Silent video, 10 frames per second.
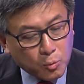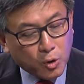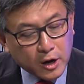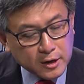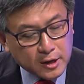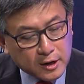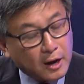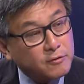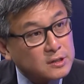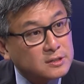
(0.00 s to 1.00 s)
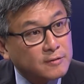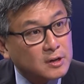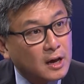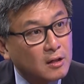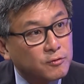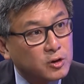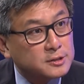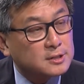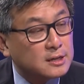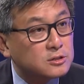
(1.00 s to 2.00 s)
1 in every 7
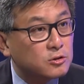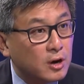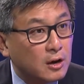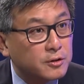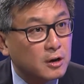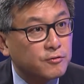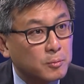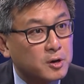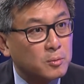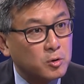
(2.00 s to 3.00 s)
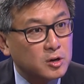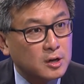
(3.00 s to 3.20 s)
Californians gets their health care from a community